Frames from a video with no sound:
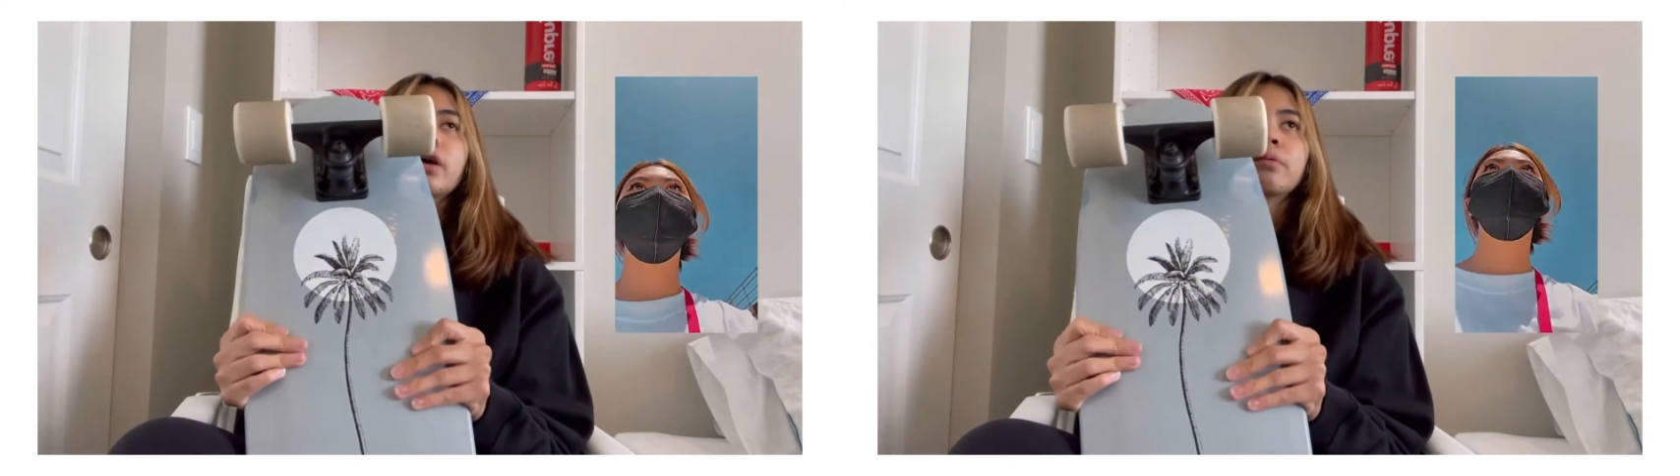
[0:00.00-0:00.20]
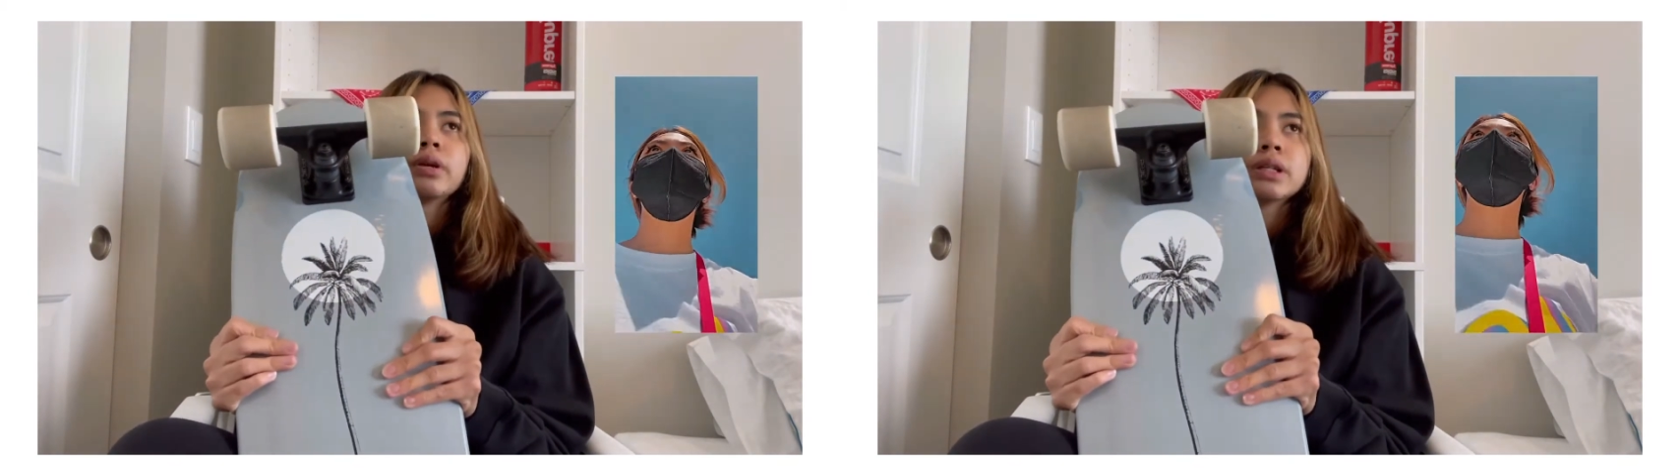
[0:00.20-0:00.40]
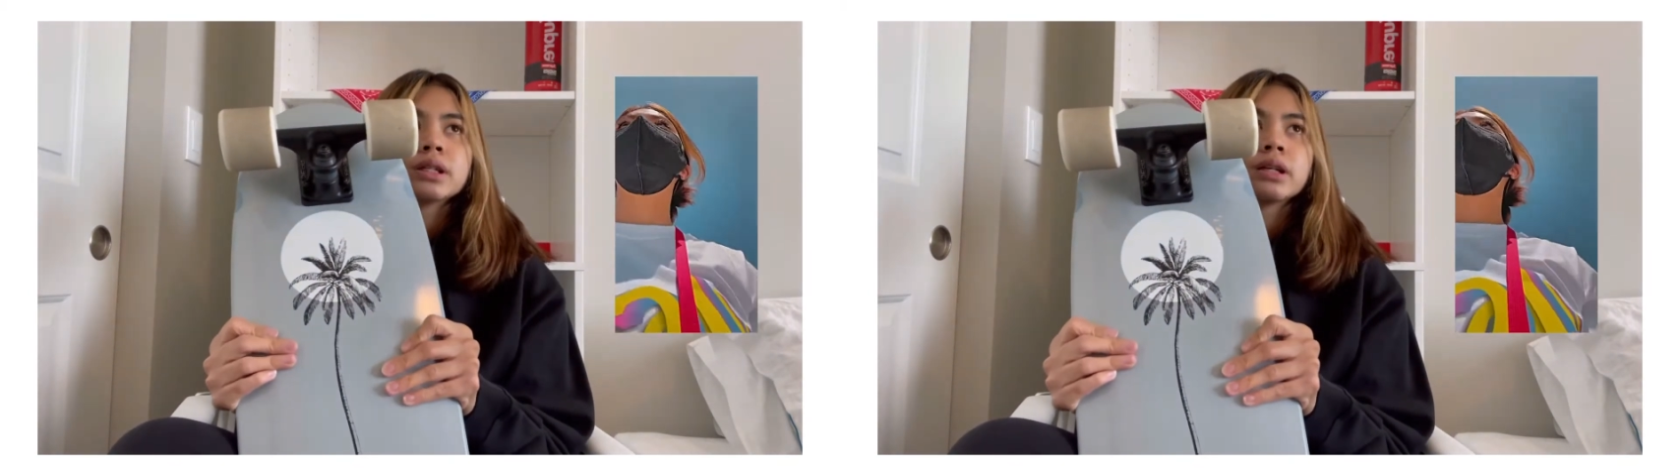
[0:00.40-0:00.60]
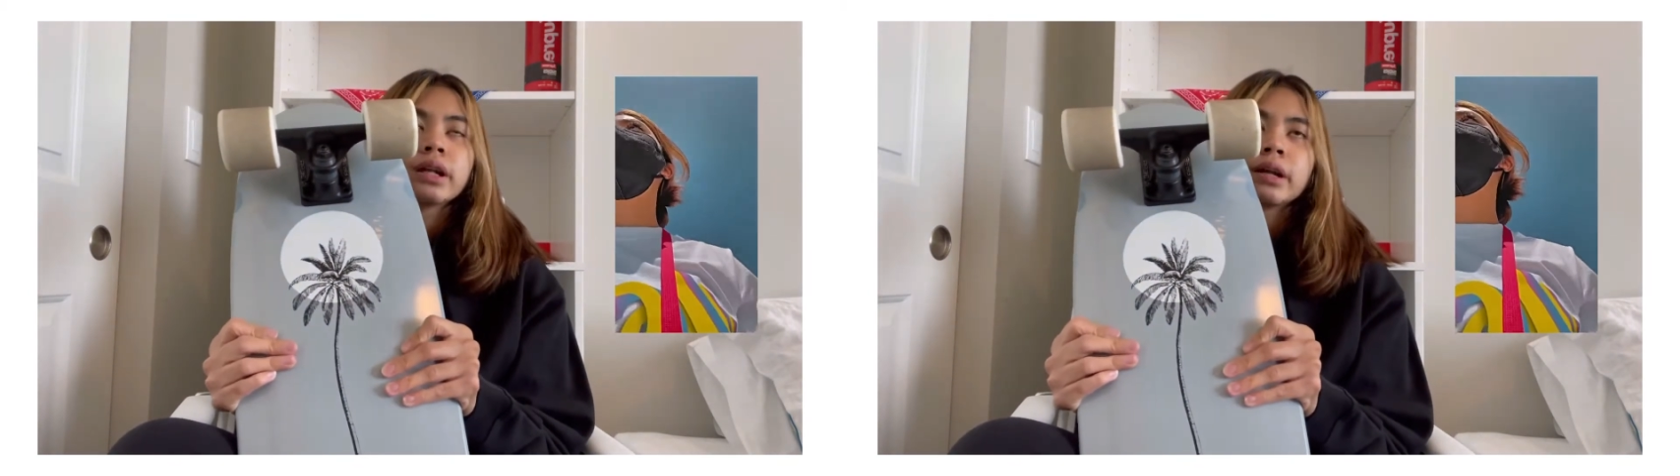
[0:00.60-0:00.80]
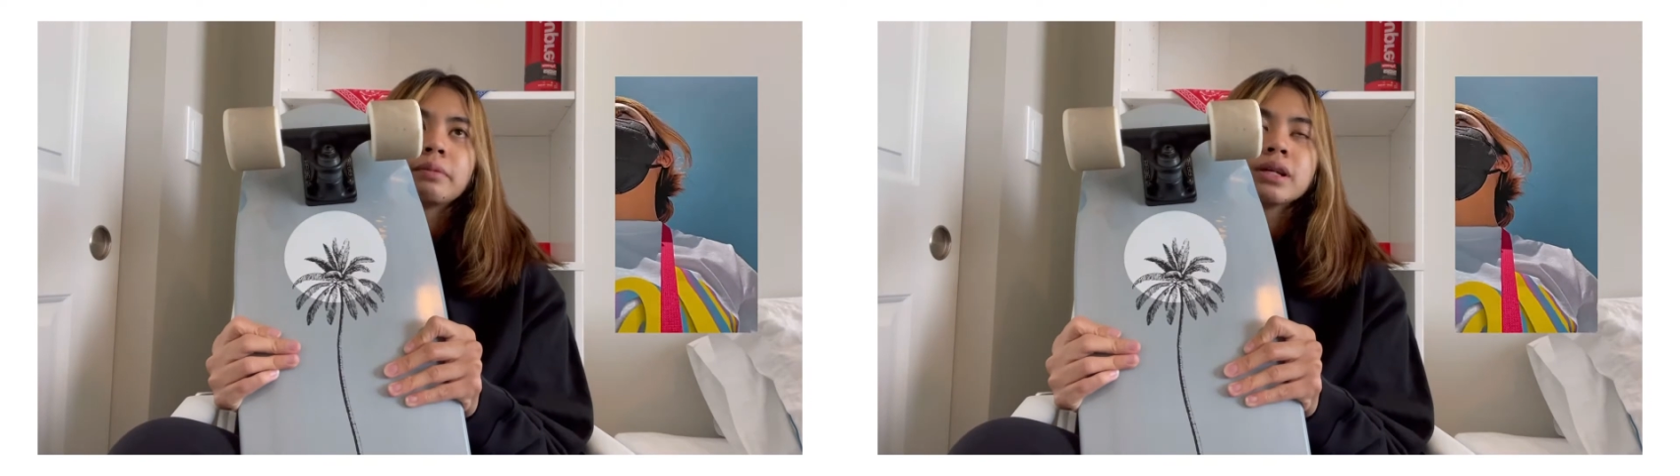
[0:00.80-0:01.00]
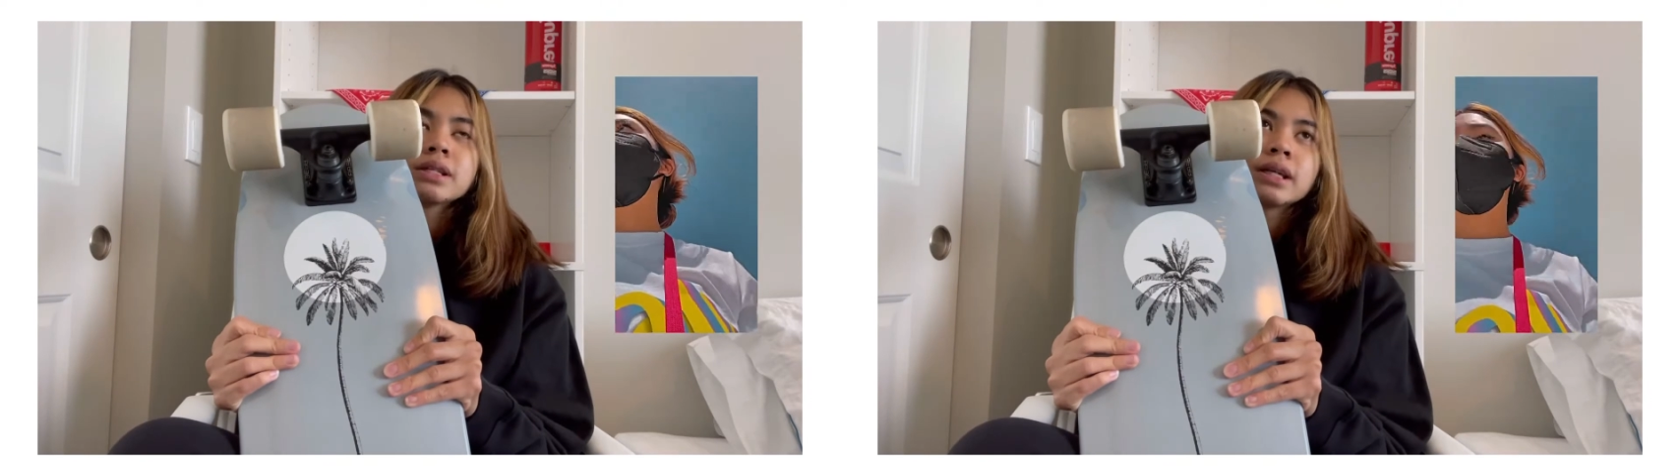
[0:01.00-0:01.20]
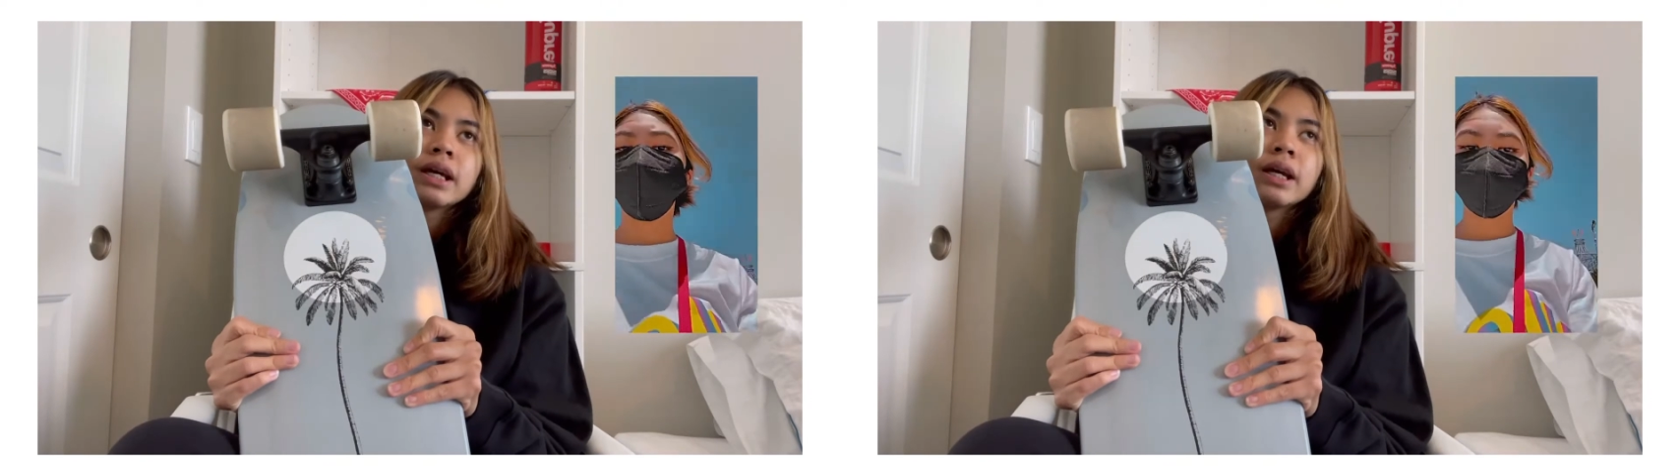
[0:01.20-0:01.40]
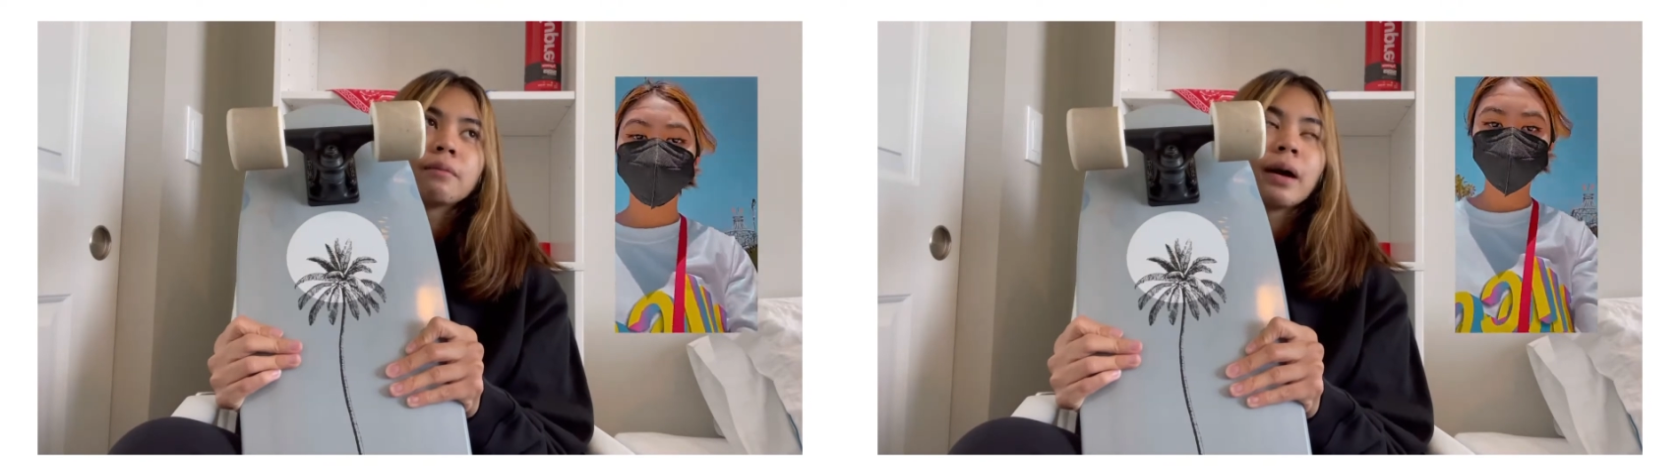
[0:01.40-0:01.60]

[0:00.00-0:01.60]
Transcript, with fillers: we did a little bit of skating.